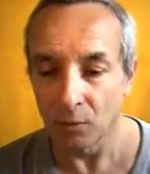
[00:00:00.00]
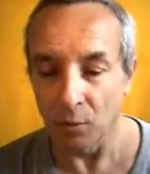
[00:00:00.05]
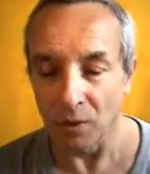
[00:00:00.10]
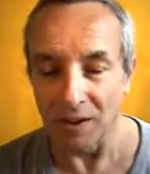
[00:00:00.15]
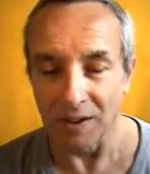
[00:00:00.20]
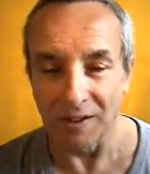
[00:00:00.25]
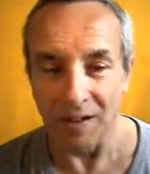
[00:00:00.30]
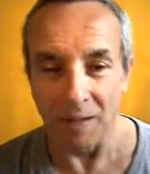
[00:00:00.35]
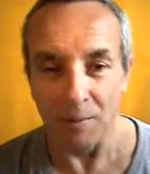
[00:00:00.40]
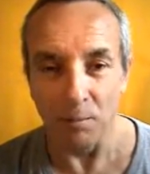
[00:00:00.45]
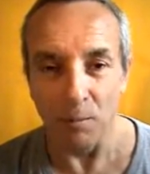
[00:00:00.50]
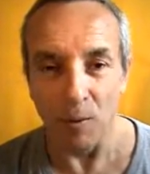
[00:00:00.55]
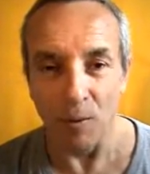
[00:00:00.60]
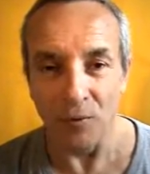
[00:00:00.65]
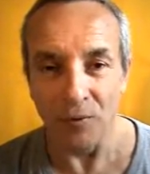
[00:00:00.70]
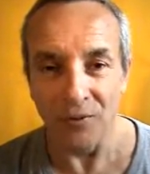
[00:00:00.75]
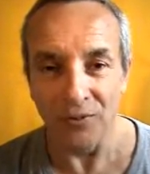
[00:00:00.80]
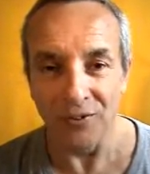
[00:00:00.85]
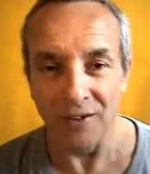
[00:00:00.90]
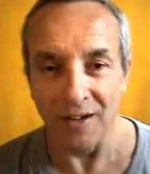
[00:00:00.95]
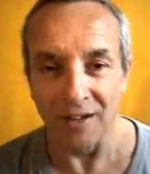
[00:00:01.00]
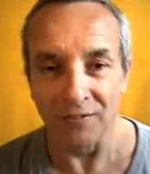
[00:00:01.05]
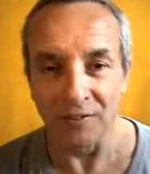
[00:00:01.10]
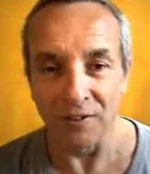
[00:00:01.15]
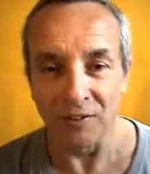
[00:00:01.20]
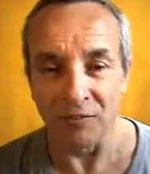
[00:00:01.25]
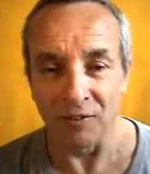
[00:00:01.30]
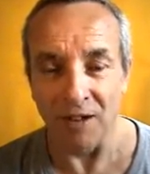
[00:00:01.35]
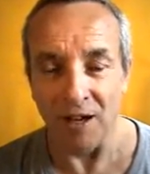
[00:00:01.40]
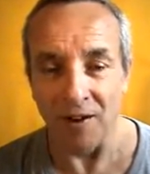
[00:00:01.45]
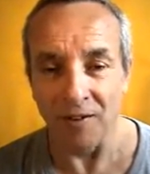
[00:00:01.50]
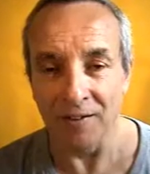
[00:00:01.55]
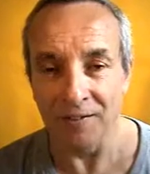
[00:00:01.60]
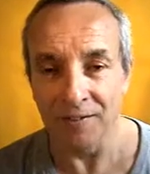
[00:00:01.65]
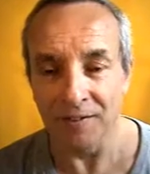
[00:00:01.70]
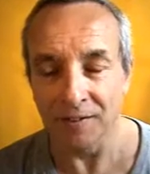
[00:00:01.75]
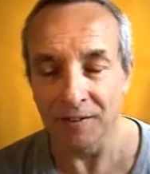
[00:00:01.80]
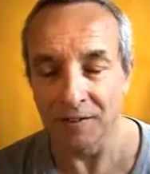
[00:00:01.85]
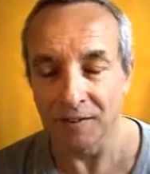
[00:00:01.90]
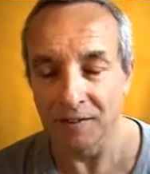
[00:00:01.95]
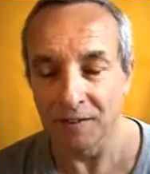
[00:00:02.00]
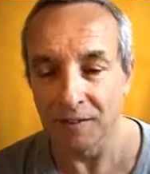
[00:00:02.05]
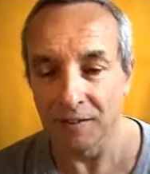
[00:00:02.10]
We can hypothesize a reality,